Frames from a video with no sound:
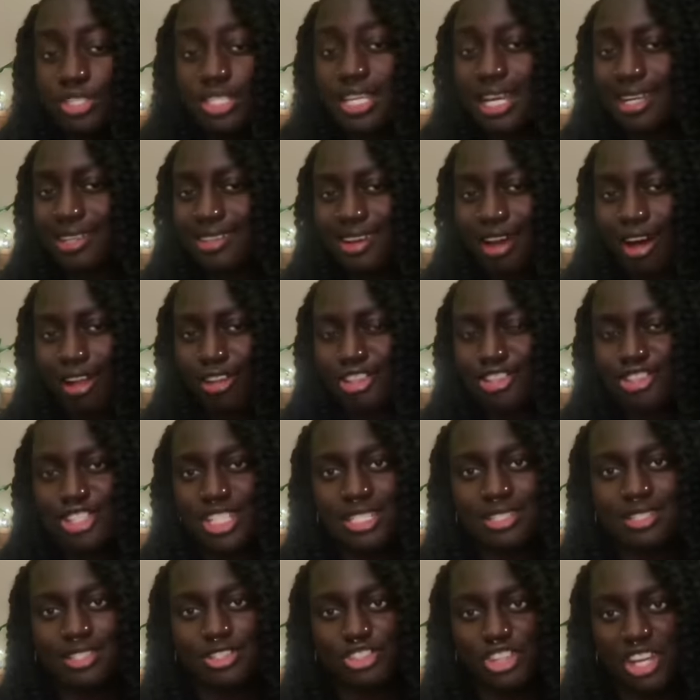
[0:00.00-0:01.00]

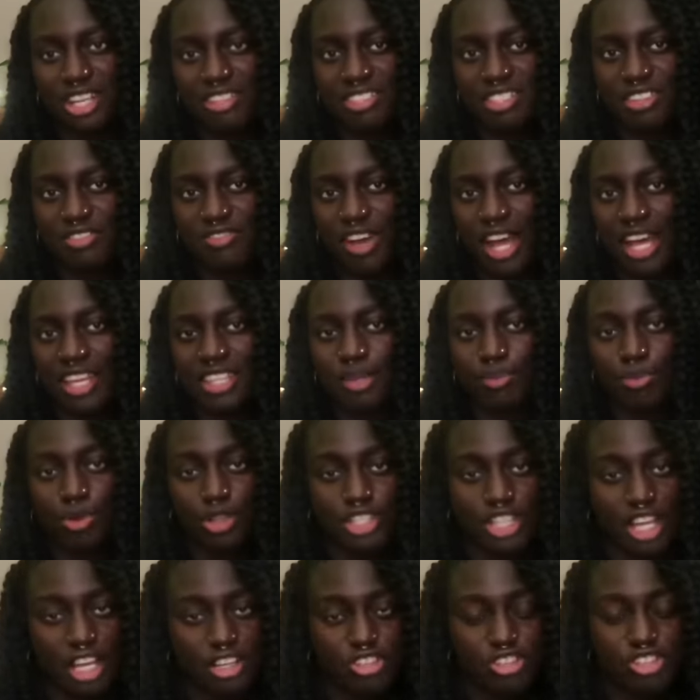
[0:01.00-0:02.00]
technology to justify the
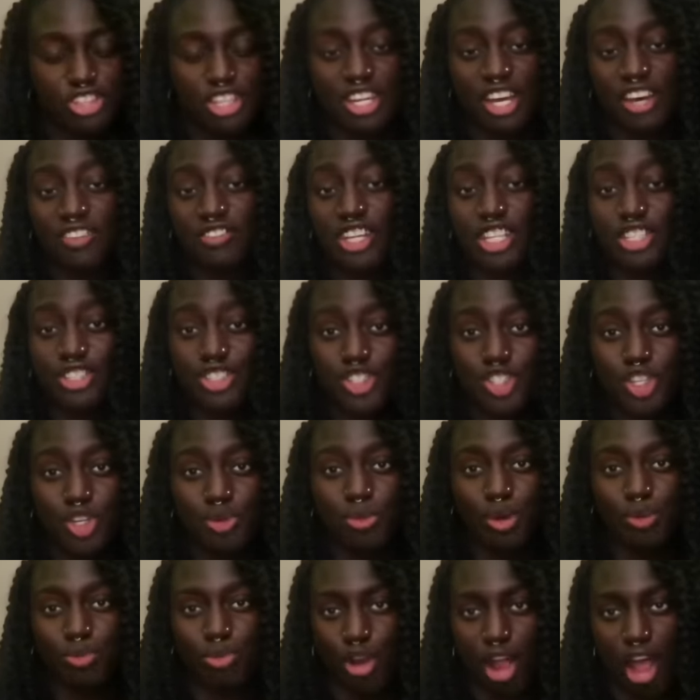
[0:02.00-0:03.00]
production of
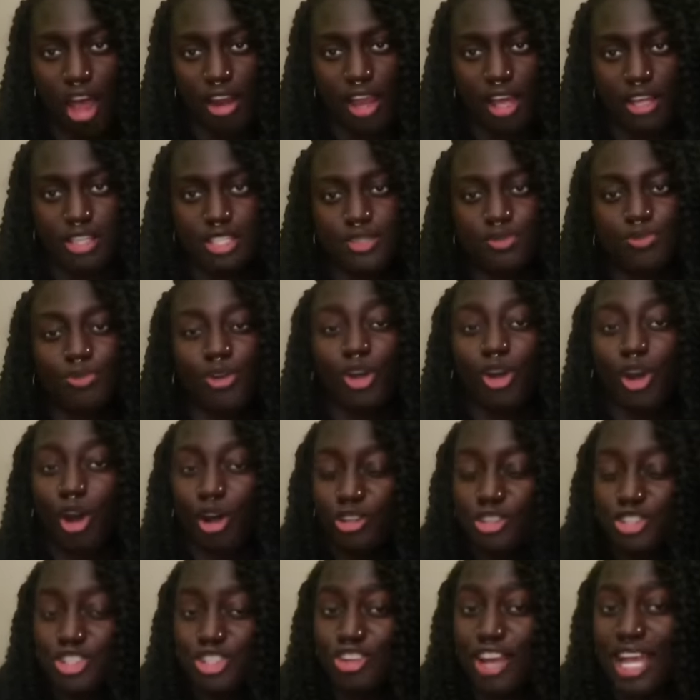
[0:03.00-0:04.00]
consumer products for
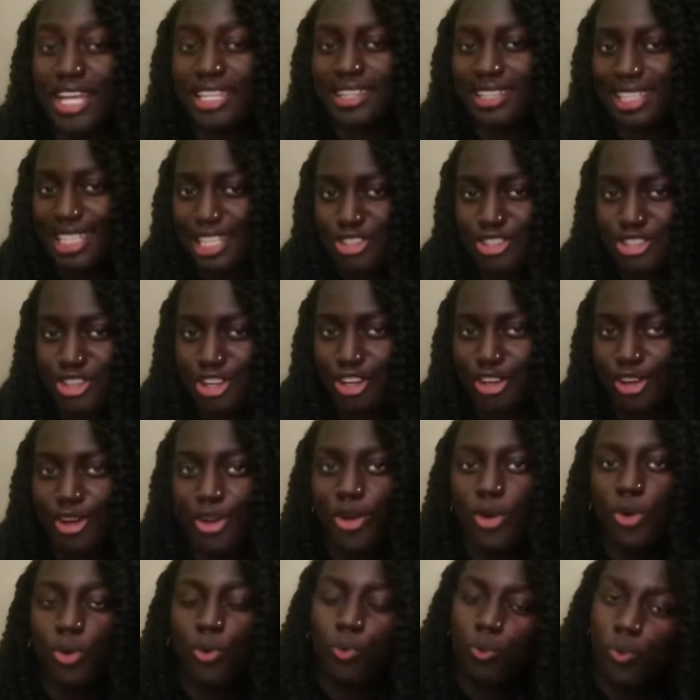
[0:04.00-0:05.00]
culture and leisure,
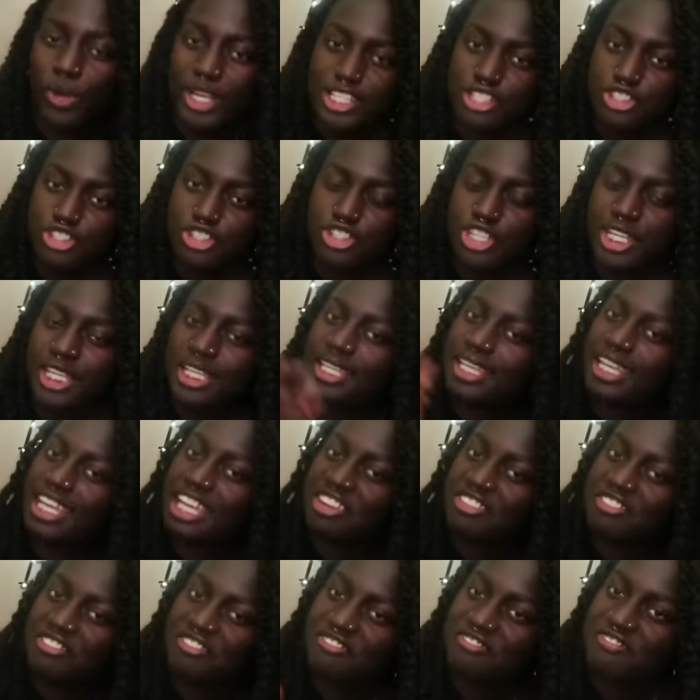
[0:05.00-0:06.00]
which
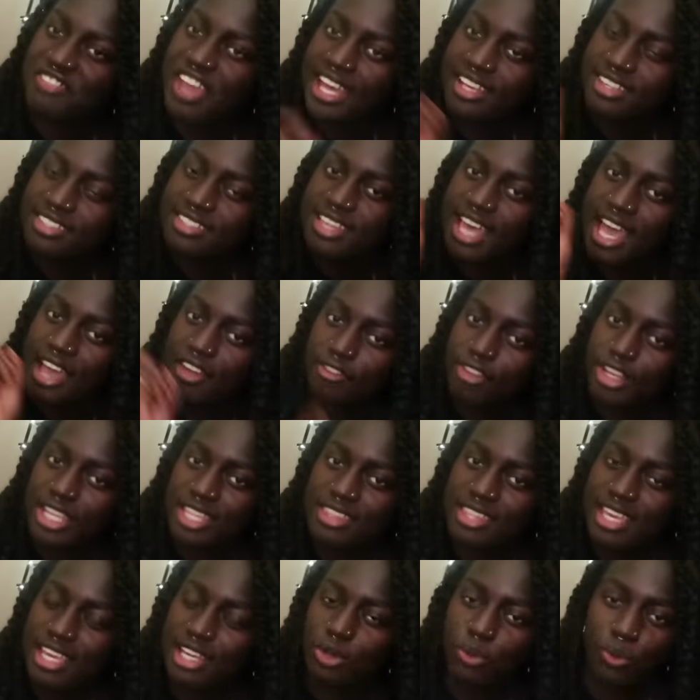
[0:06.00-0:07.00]
infects
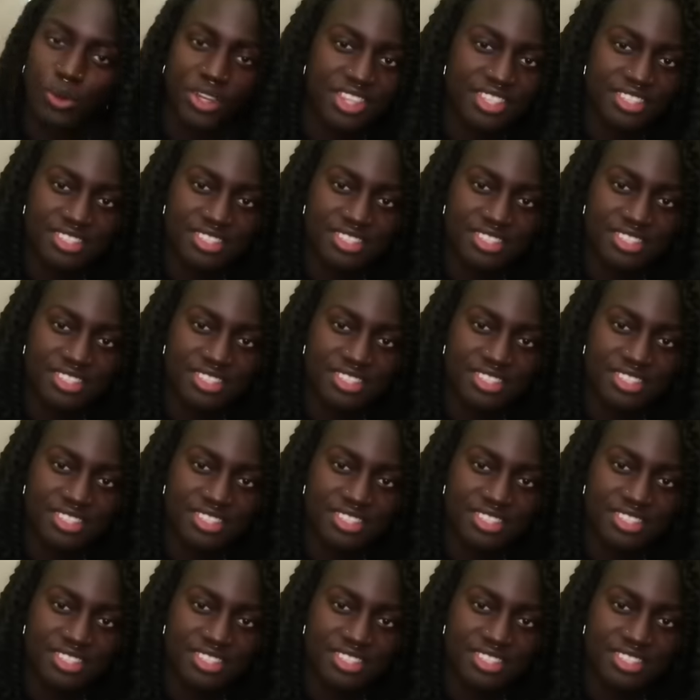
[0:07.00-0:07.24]
everything with